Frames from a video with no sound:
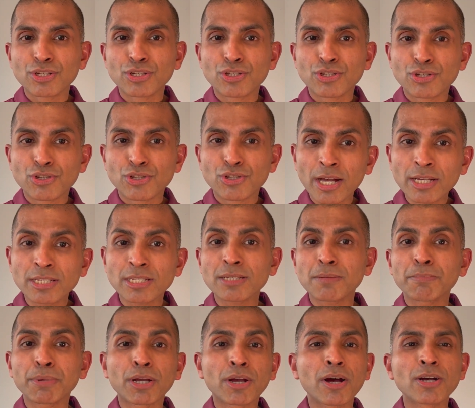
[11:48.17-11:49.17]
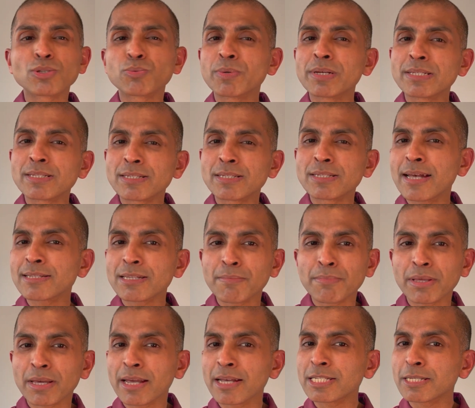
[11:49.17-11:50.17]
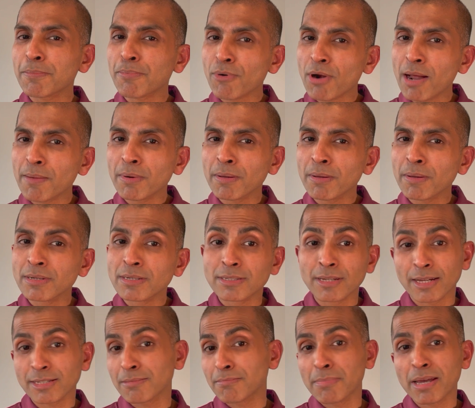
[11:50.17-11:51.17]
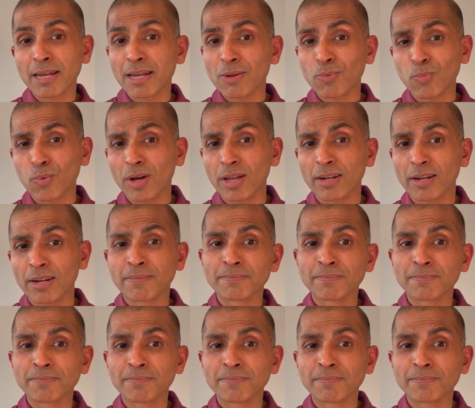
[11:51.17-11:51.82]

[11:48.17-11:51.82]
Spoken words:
Just because we say something is a problem doesn't make it one.